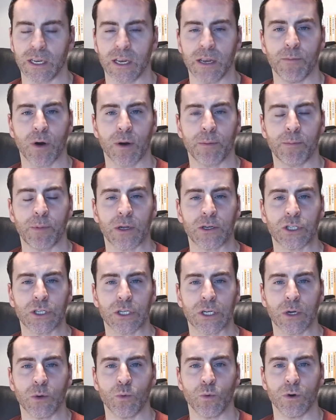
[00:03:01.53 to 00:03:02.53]
my blood
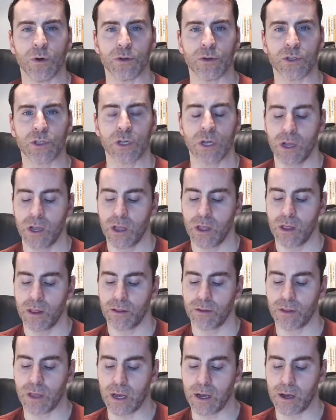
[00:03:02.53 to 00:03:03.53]
sugar was
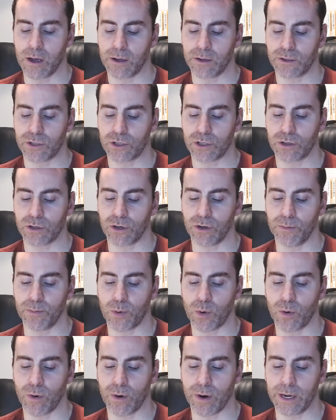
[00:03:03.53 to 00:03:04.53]

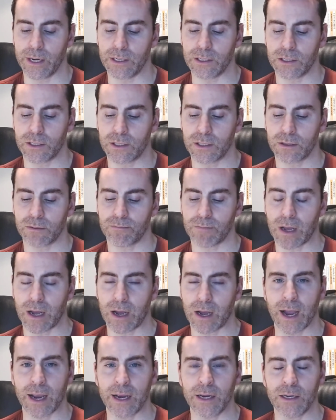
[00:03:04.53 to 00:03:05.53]

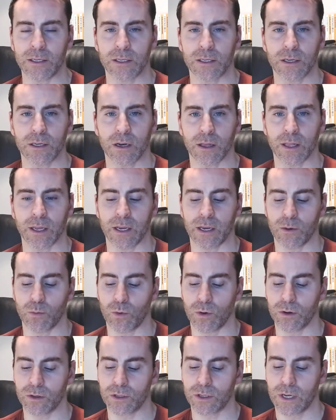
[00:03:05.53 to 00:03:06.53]
2.8, I think it
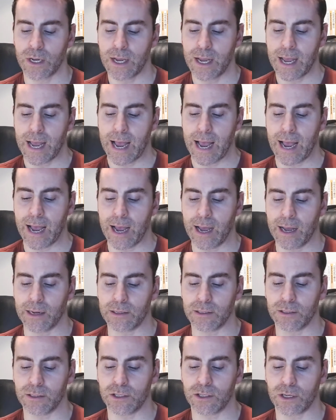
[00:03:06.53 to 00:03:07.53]
was,
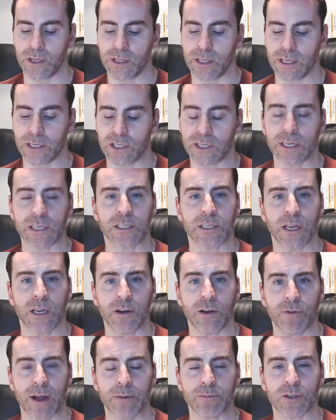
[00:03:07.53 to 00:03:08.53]
and the 16
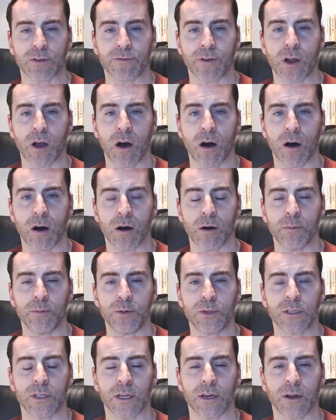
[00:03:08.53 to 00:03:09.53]
grams of
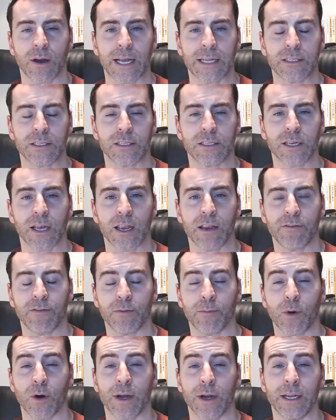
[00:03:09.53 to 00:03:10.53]
carbs that I had to take
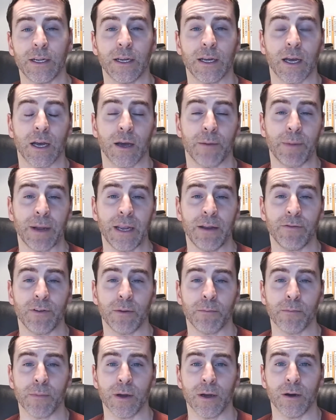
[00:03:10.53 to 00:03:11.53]
for my
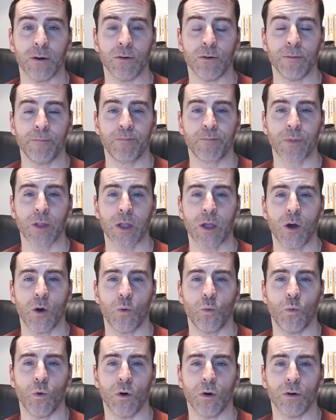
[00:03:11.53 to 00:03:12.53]
evening meal
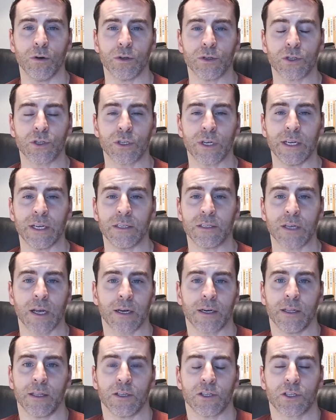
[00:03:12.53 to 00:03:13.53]
was
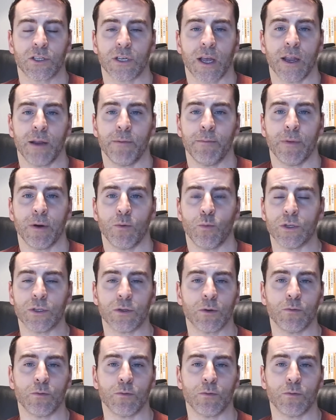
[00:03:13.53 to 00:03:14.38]
exactly the same was